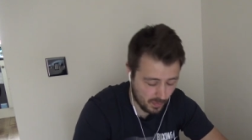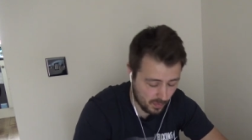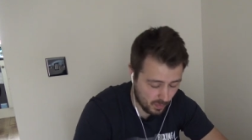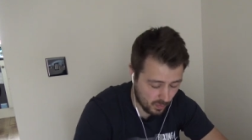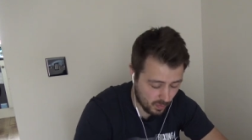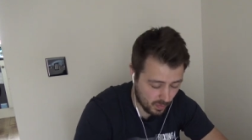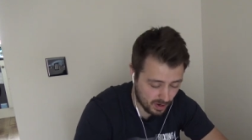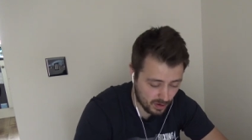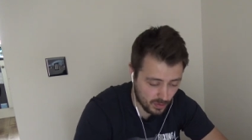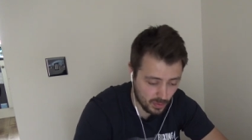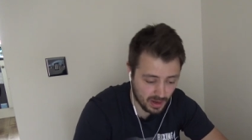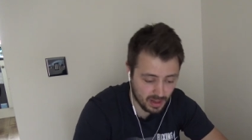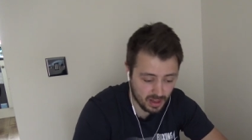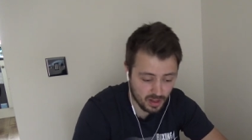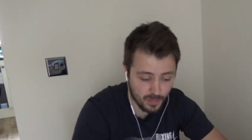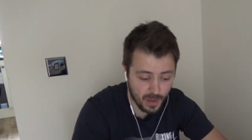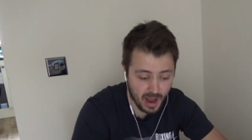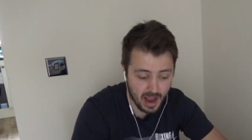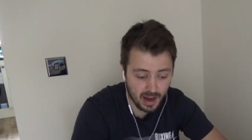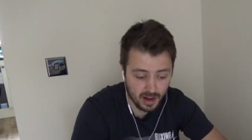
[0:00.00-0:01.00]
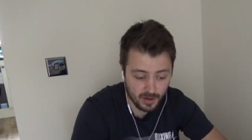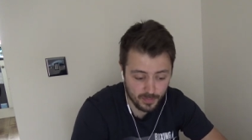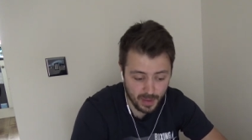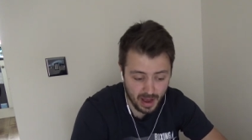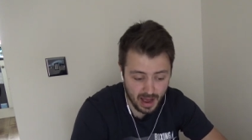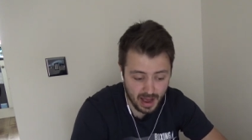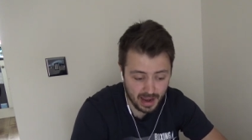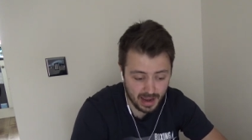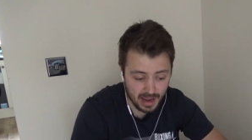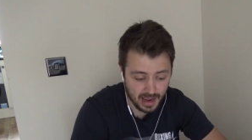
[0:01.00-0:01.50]
which are inspired
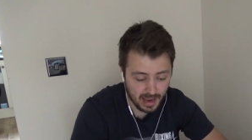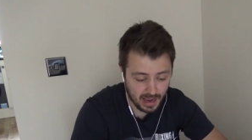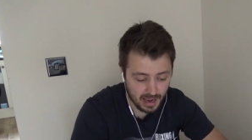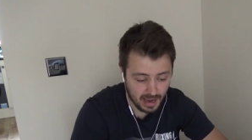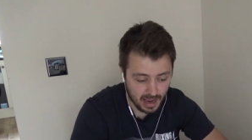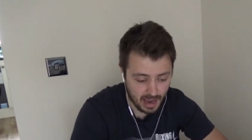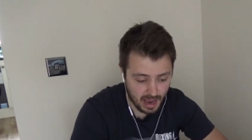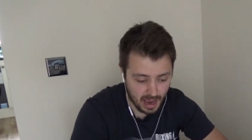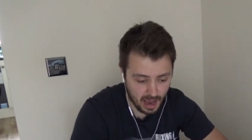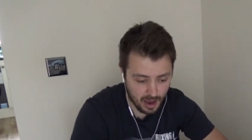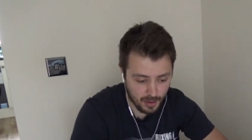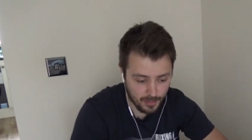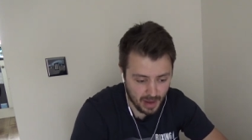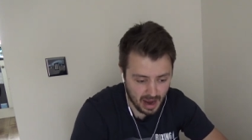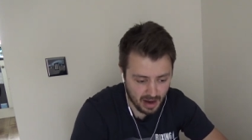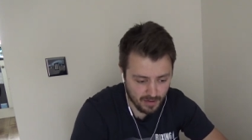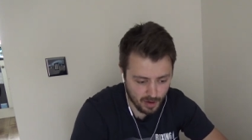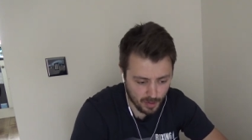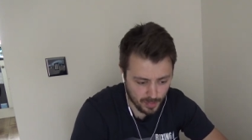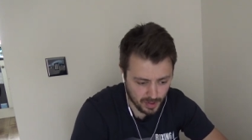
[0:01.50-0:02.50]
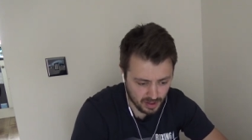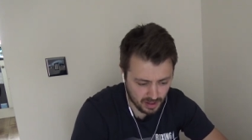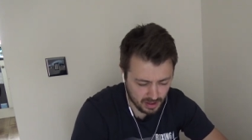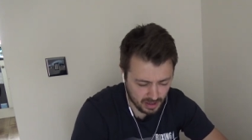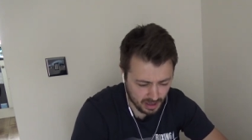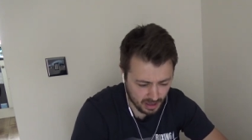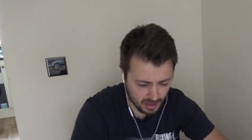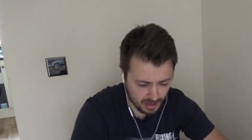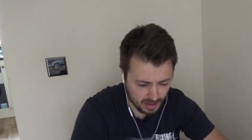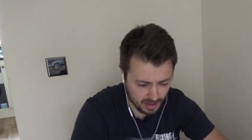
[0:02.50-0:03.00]
by uh, Mike
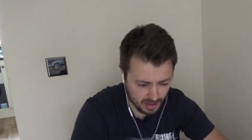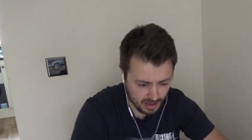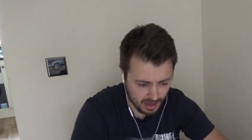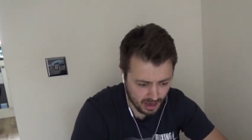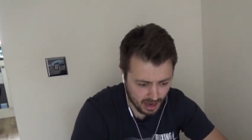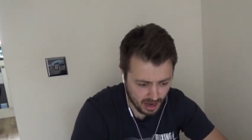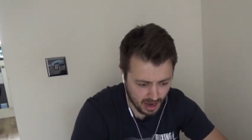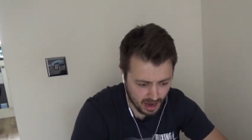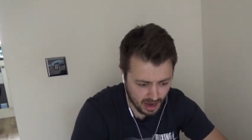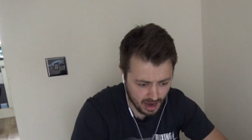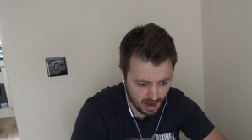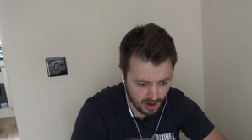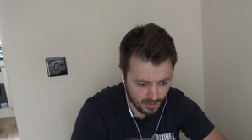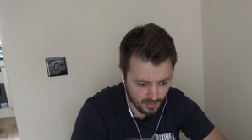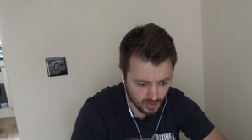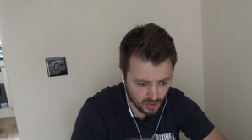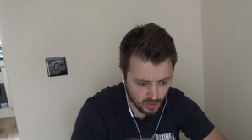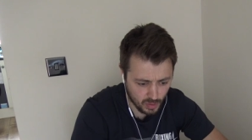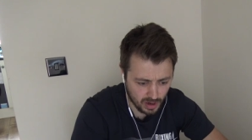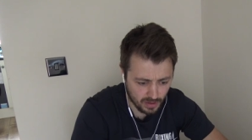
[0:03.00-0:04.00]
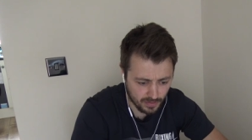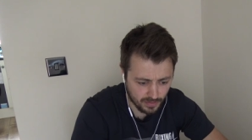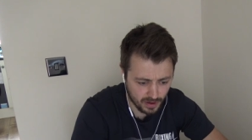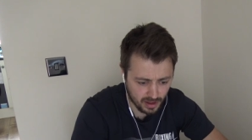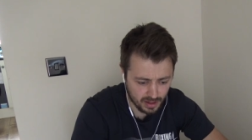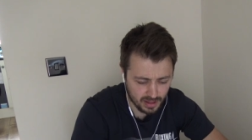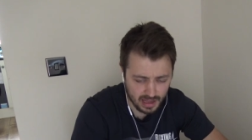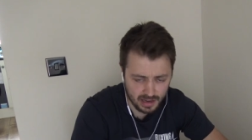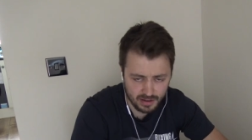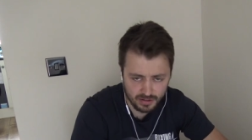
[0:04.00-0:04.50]
Robertson's um,
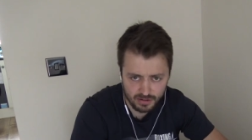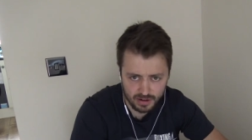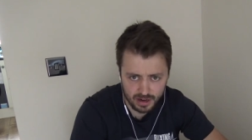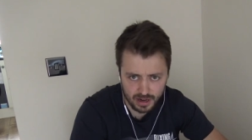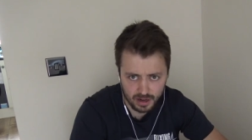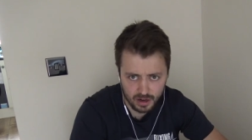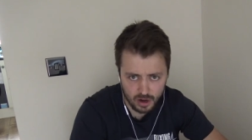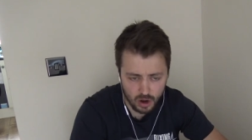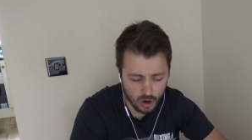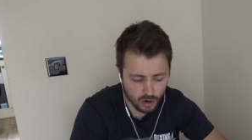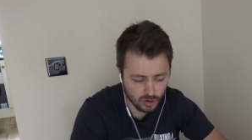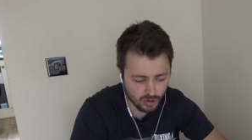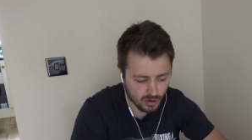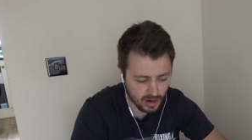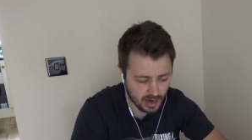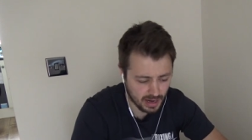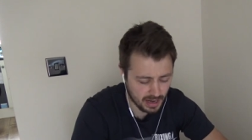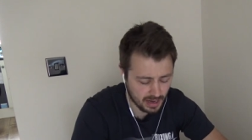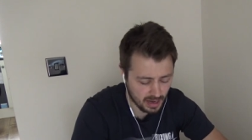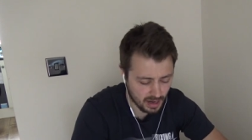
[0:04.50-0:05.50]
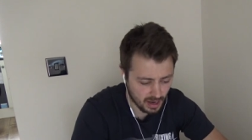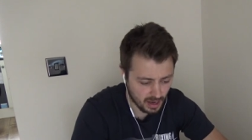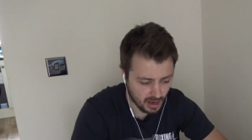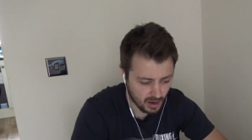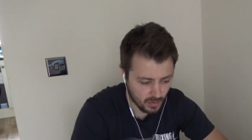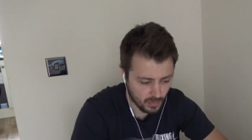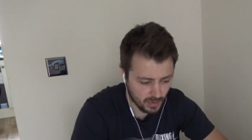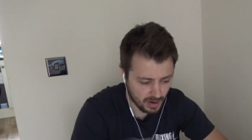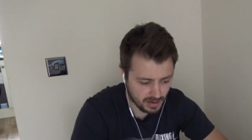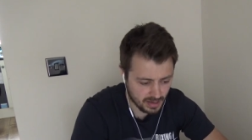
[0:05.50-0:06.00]
21st century core training,
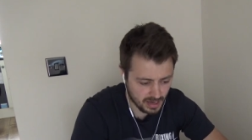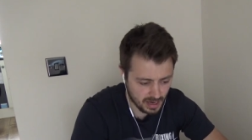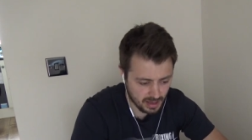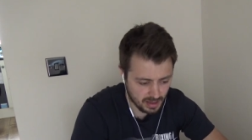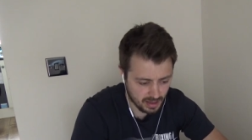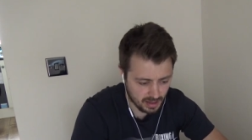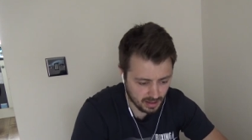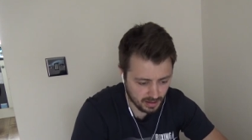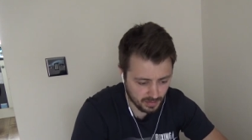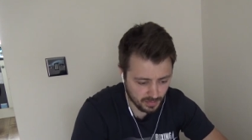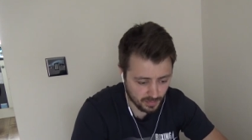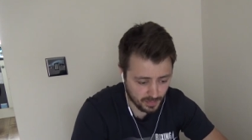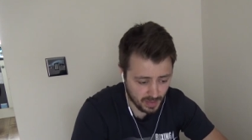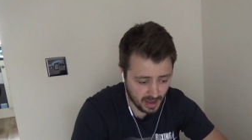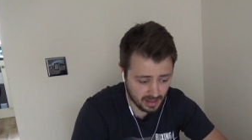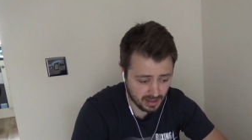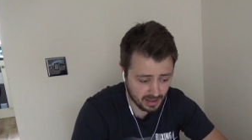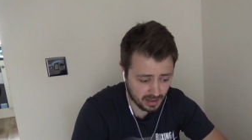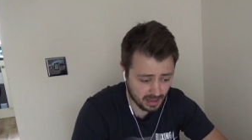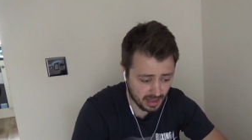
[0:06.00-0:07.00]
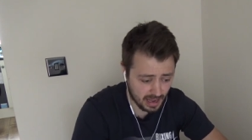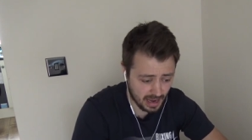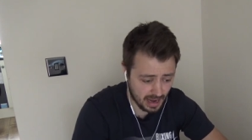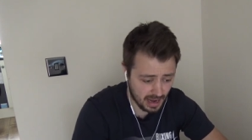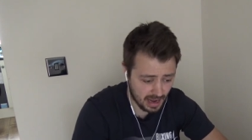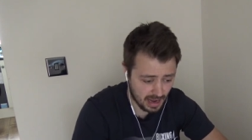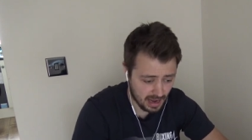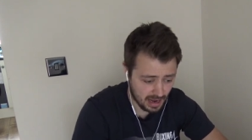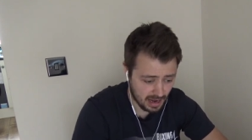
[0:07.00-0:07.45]
which is basically